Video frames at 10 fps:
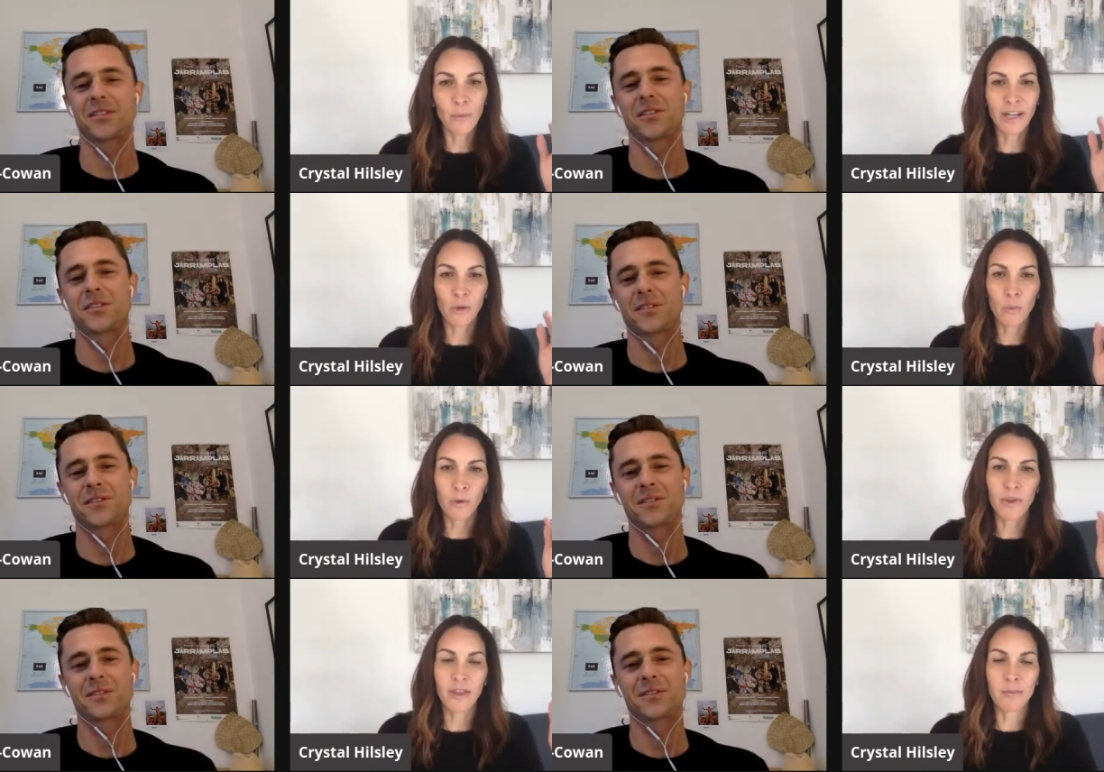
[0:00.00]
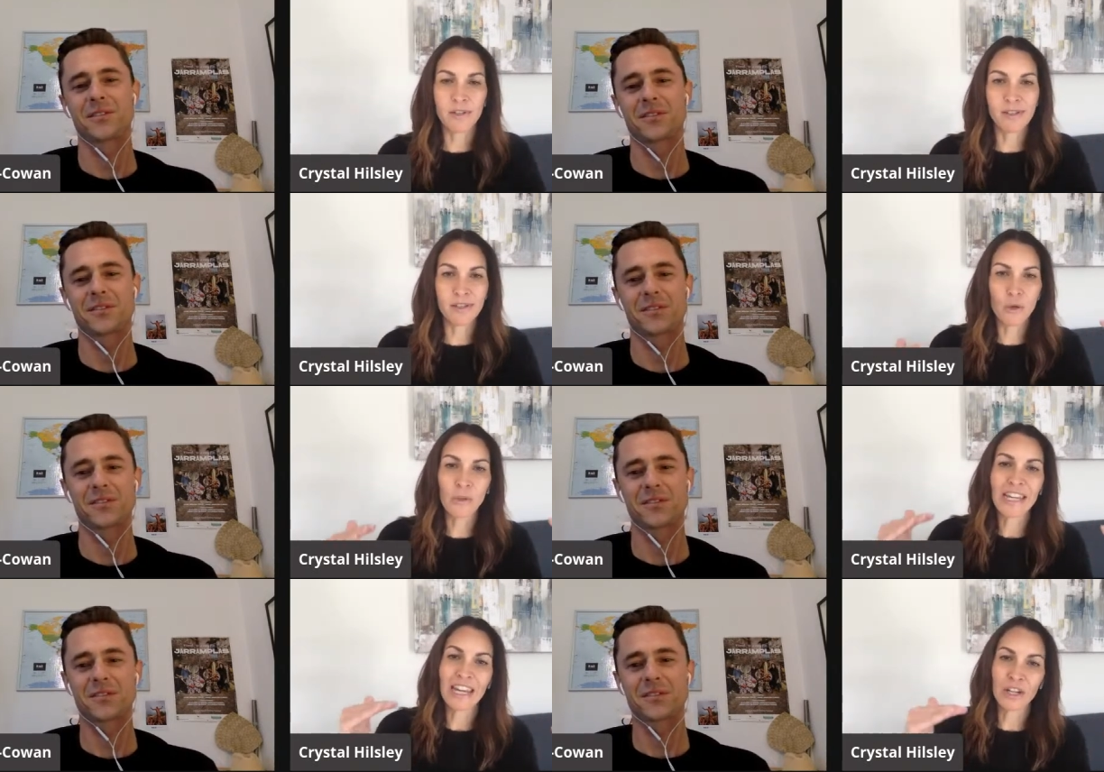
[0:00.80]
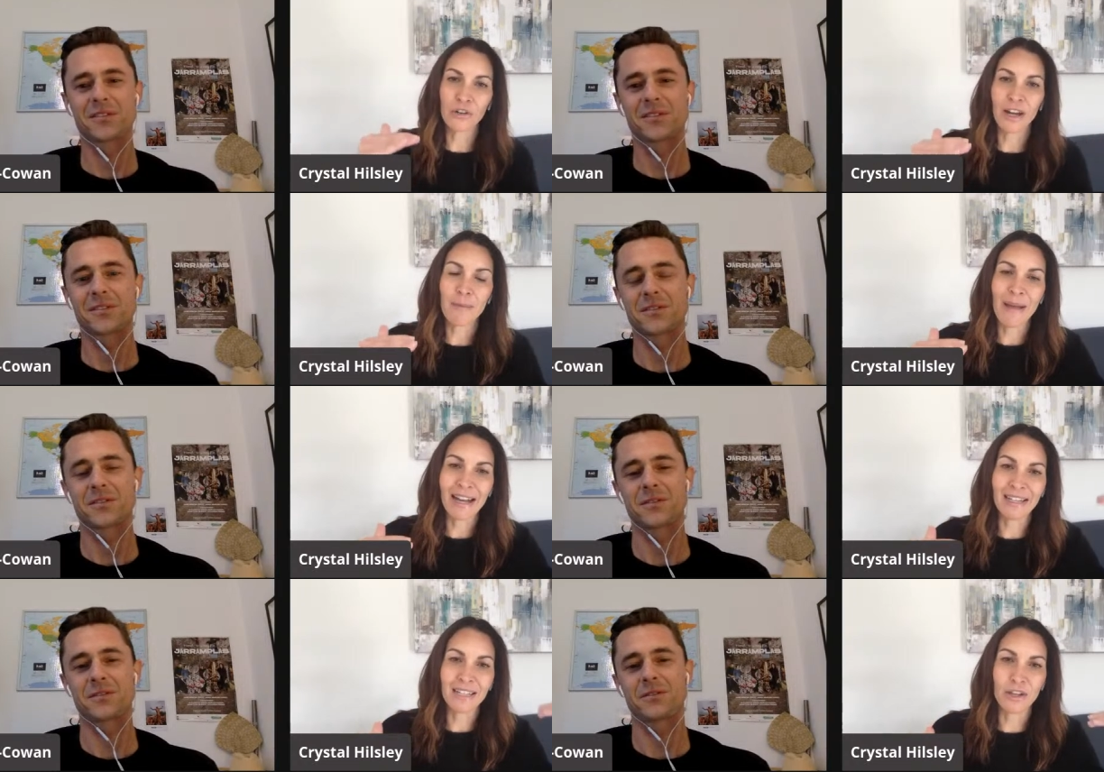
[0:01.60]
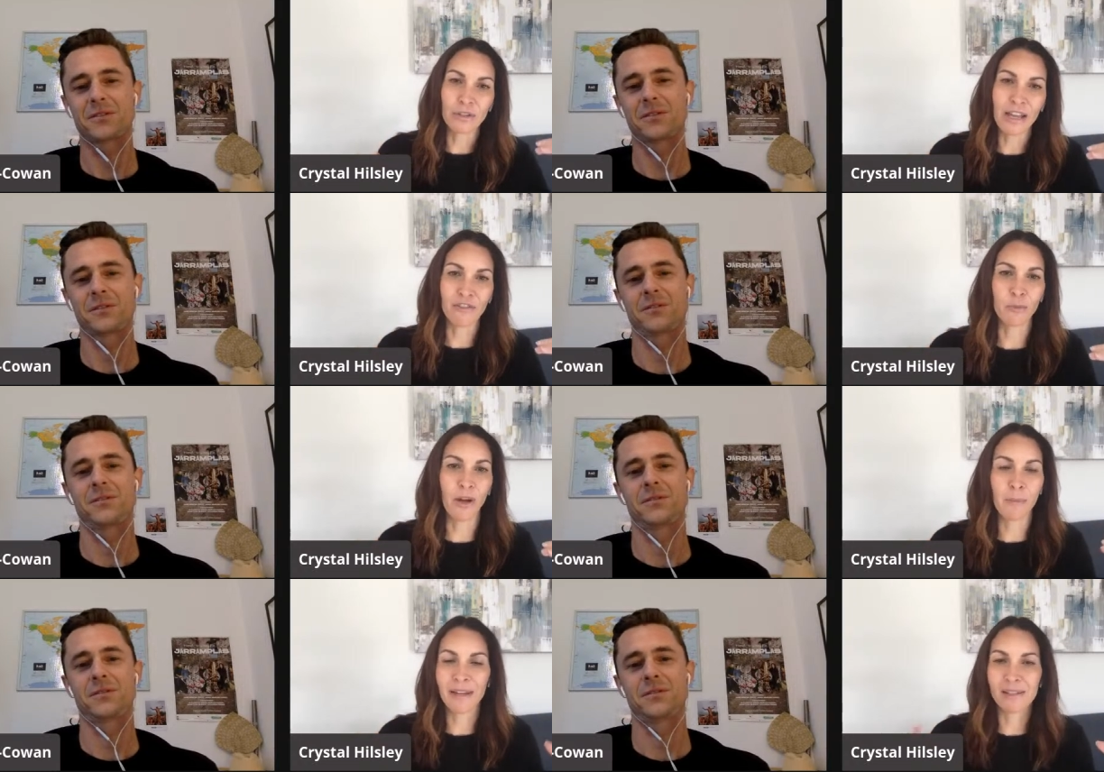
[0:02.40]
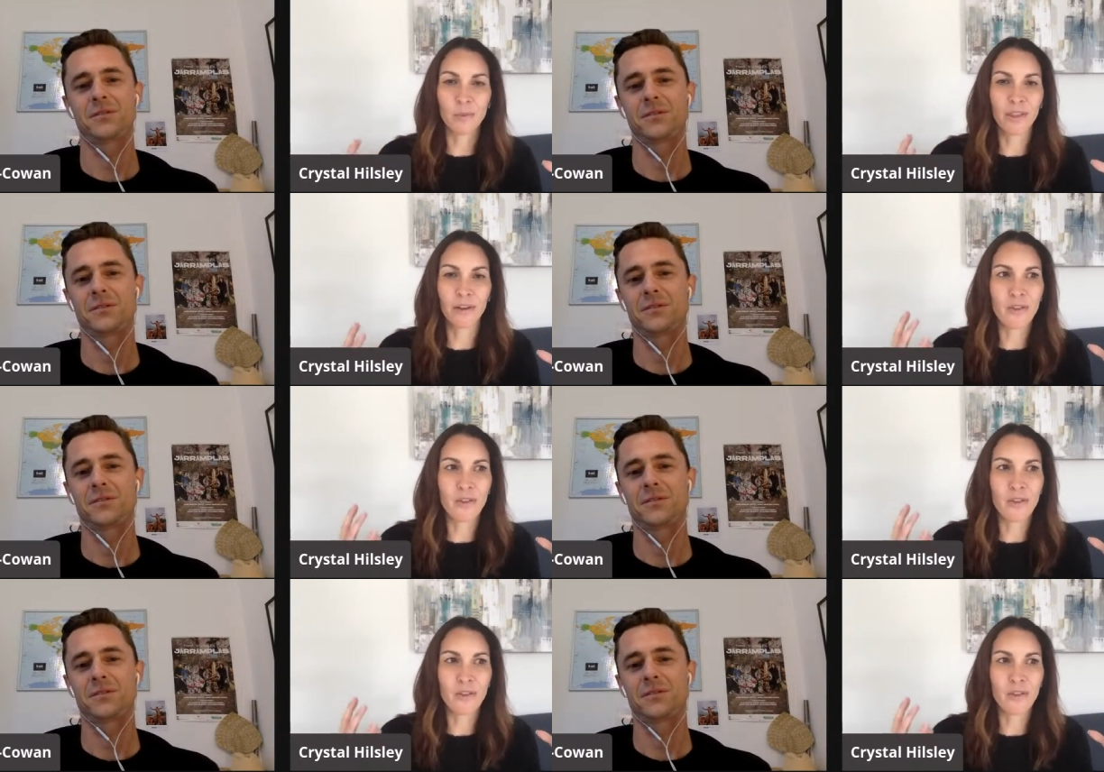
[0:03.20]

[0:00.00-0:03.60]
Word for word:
Speaker 1: how we can work with them to slowly integrate back into their left brain because when